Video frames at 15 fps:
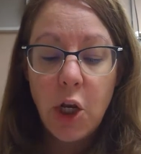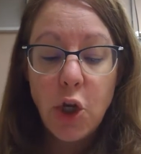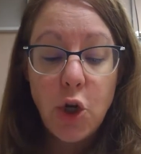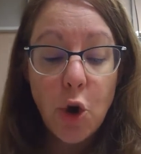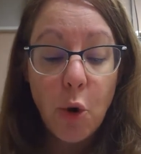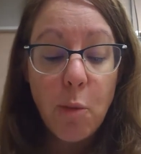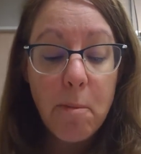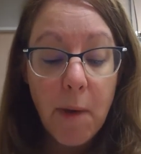
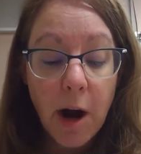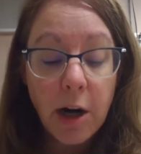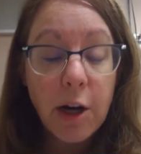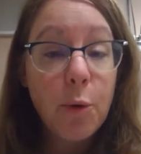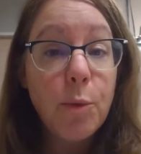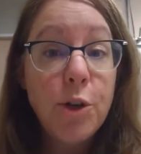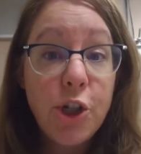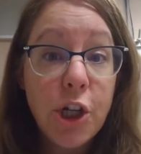"No
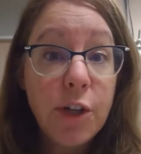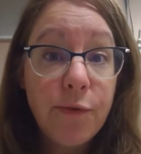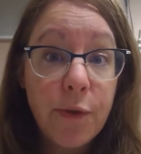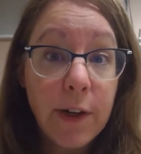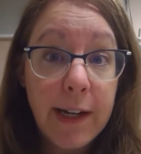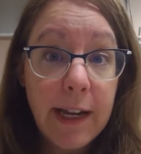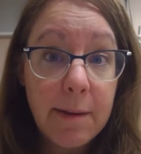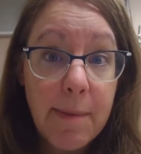market would just
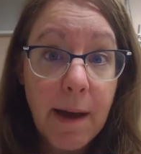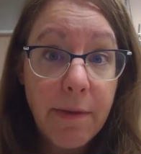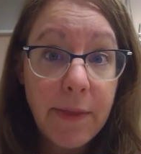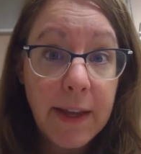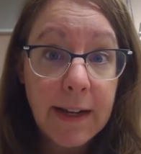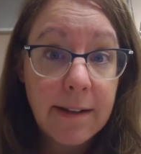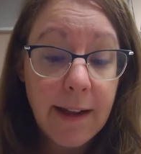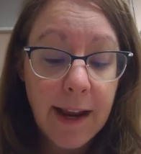forget about
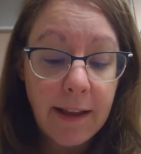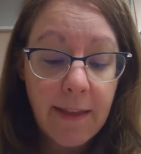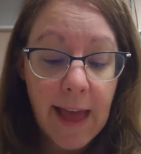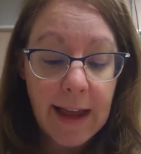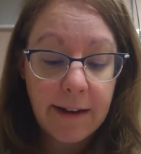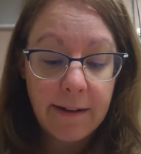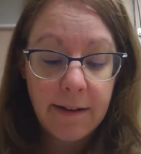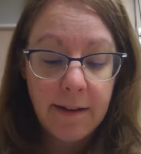things like
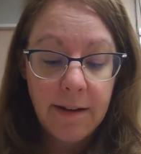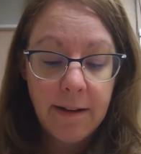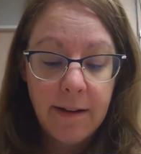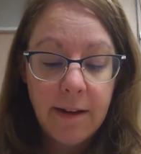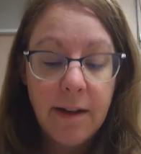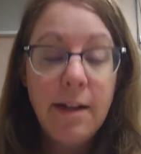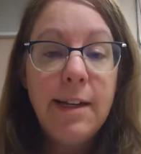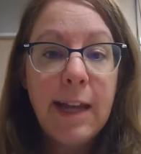that.
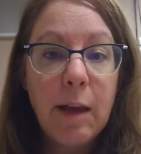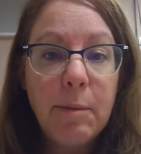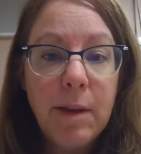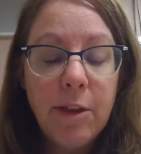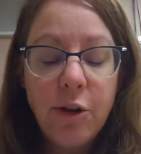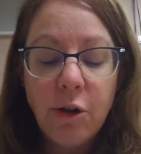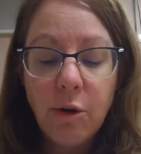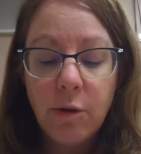Tell me
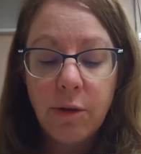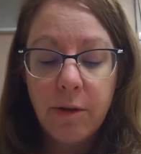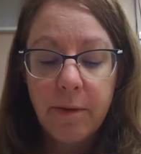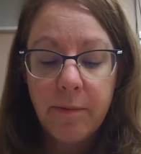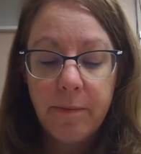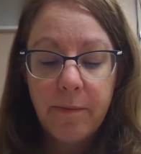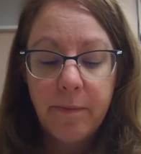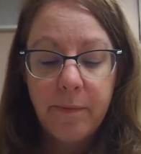the truth."
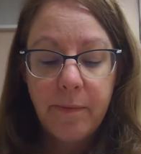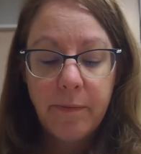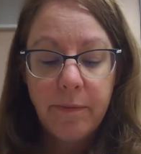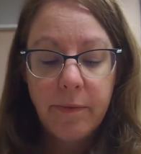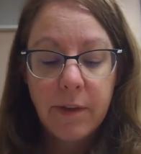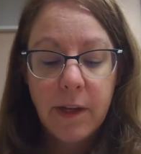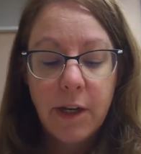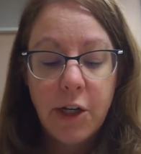
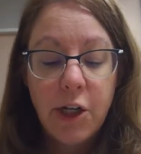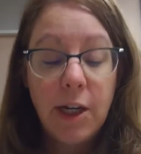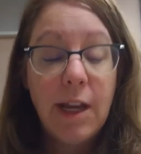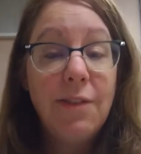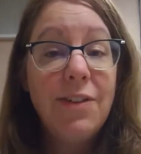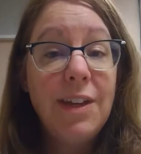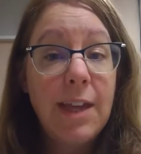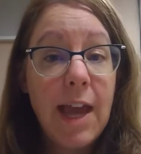She
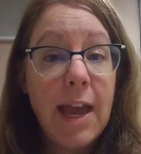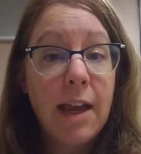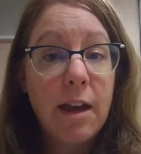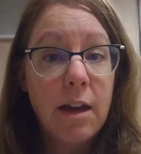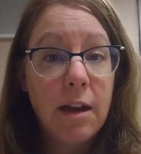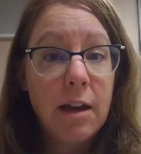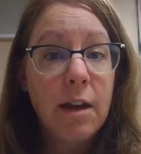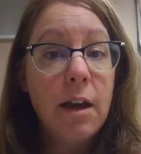gave a
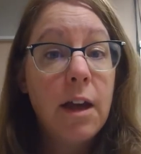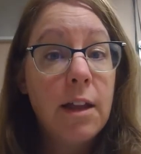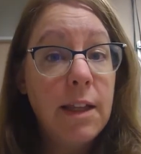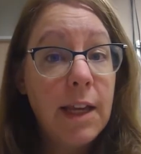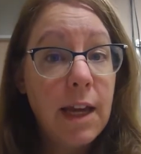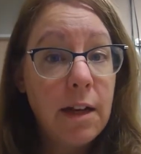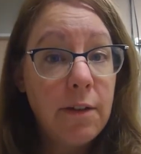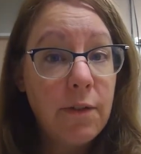yank on
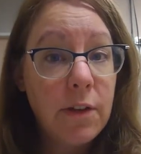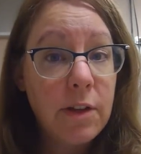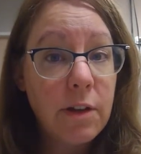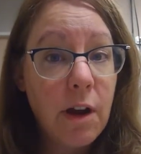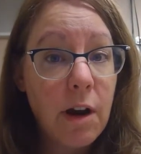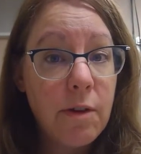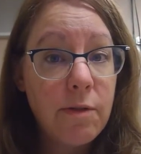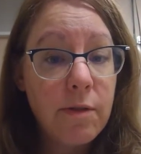the end of the
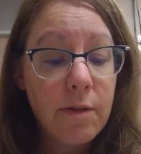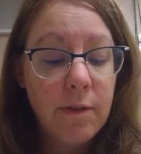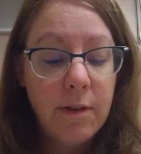scarf.